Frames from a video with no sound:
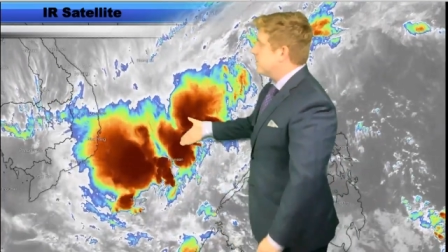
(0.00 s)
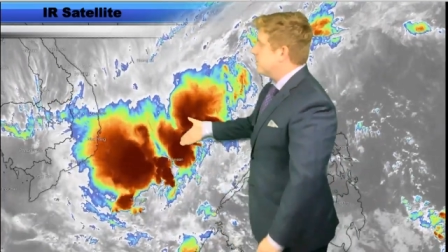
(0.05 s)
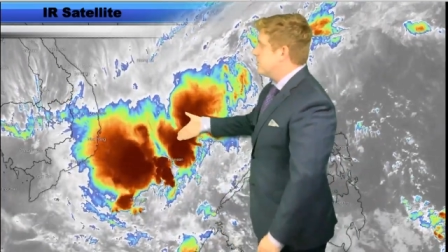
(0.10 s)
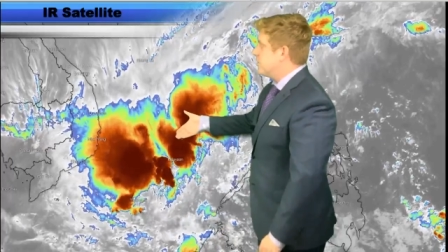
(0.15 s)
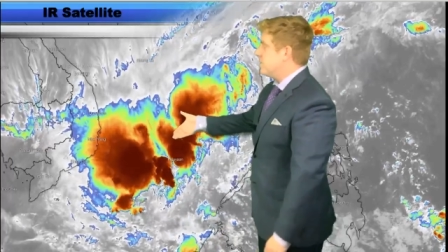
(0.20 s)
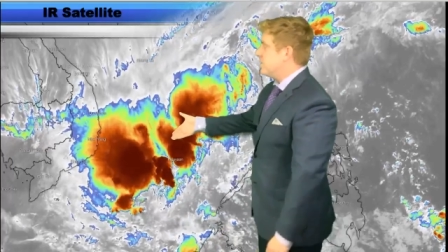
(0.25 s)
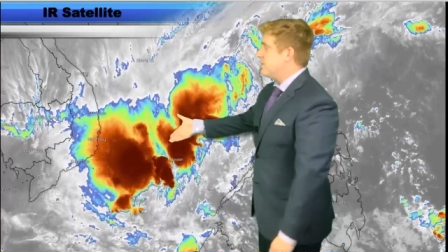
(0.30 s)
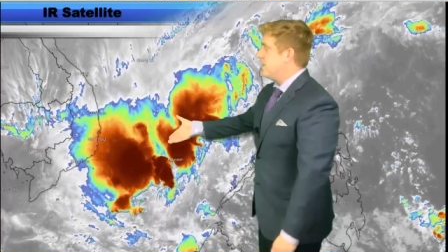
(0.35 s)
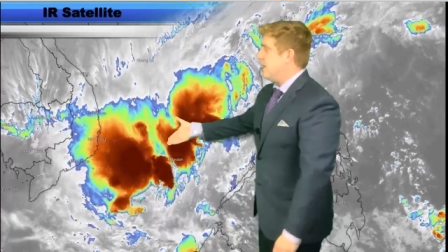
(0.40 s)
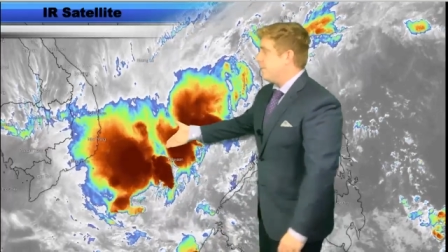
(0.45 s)

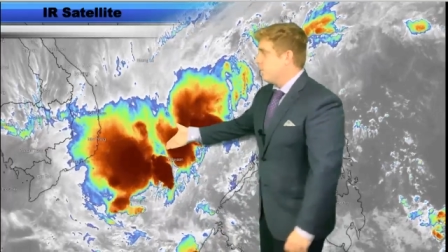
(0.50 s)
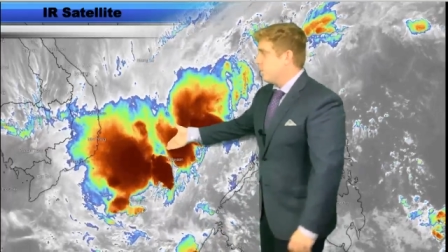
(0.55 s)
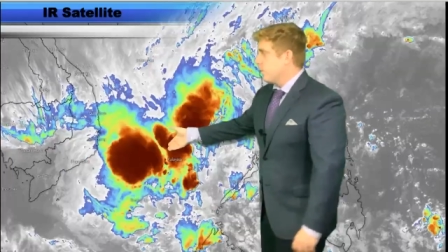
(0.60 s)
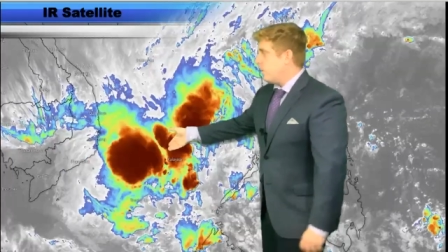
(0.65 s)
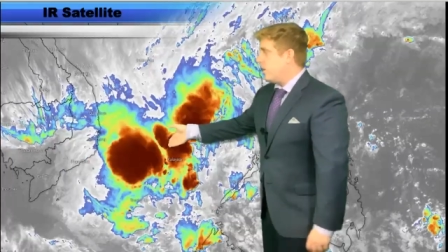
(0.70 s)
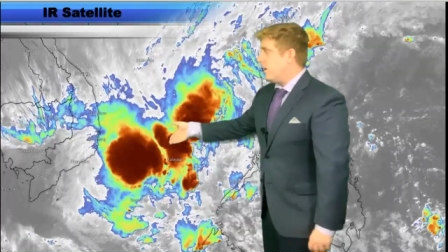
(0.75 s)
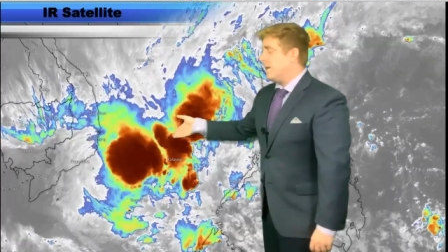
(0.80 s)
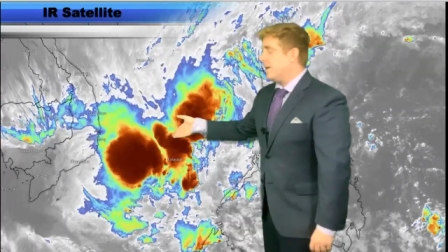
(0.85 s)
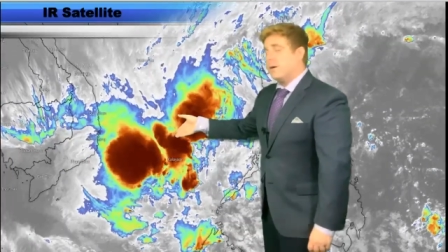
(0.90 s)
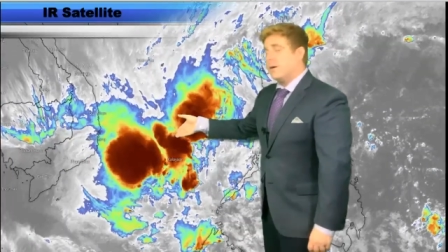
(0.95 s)
just that
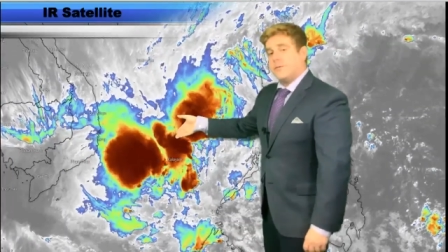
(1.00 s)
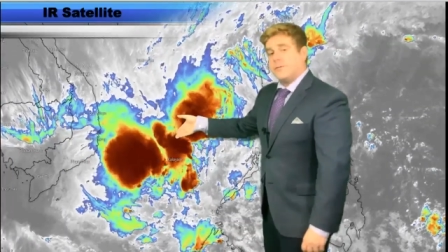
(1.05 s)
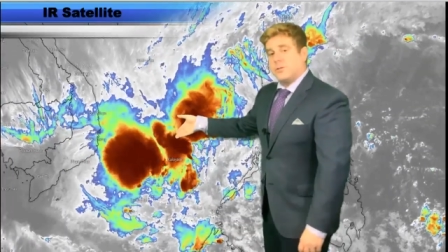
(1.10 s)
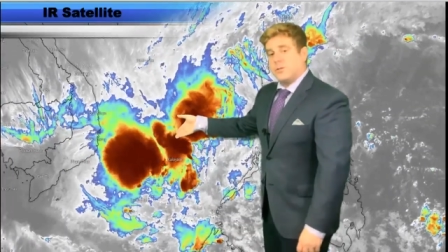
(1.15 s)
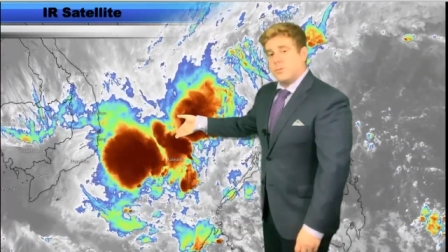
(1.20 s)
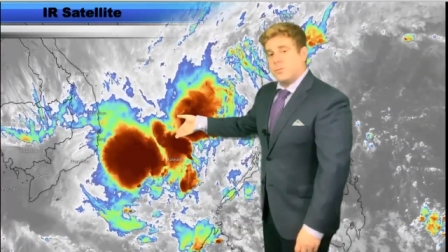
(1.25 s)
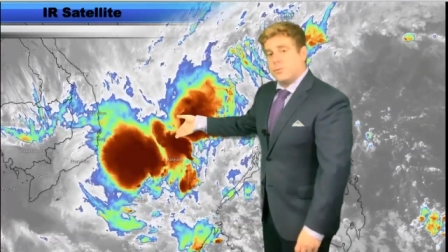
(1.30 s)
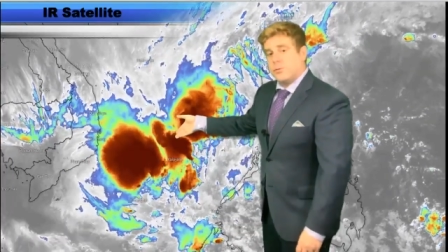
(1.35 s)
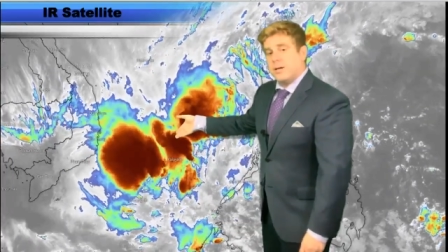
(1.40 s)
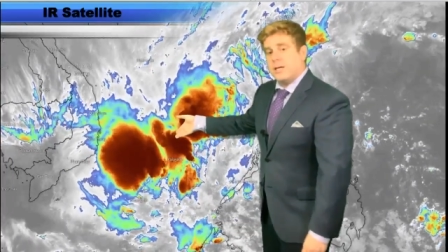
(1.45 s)
broad area of
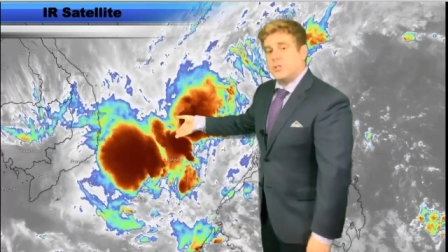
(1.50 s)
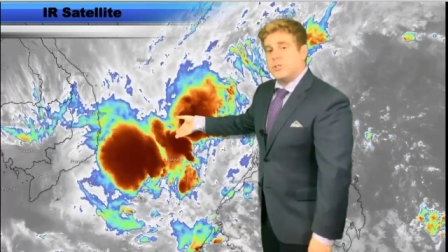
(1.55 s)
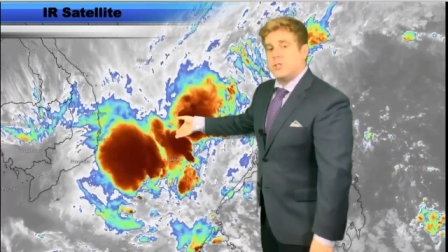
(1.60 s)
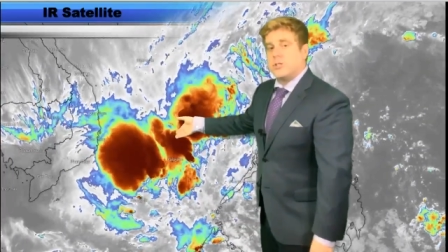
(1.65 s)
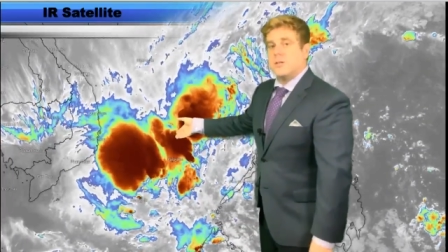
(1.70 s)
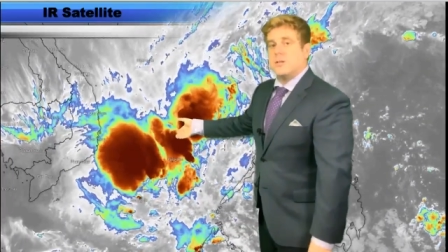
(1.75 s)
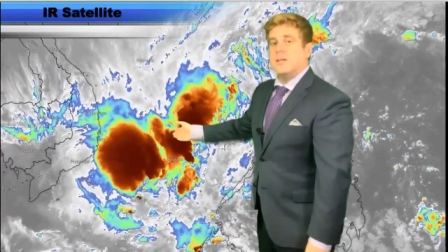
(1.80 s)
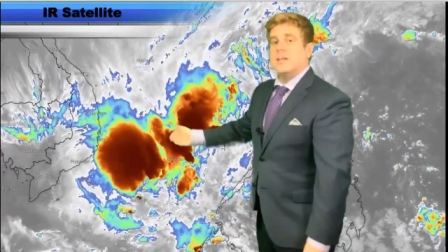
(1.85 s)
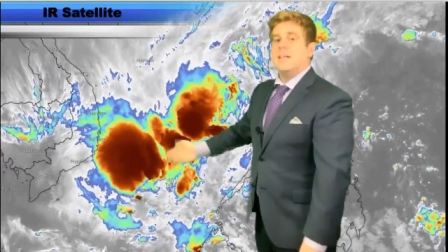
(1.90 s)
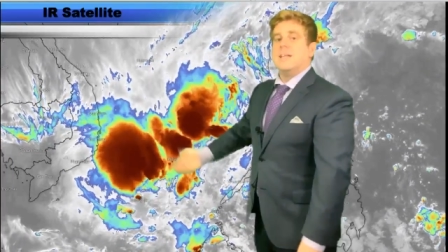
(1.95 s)
low
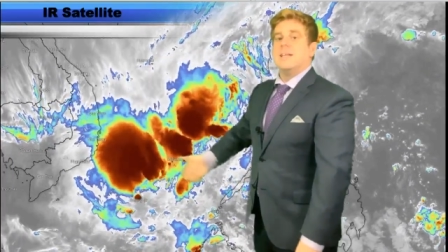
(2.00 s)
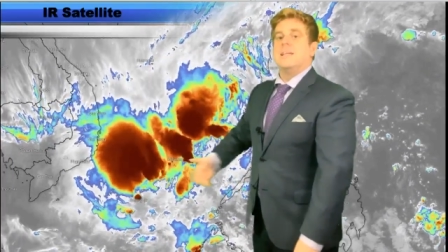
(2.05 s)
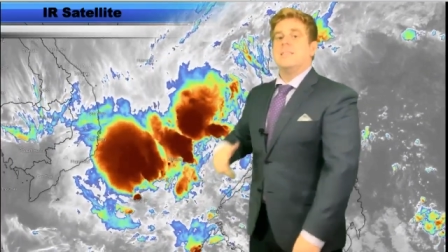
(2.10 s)
pressure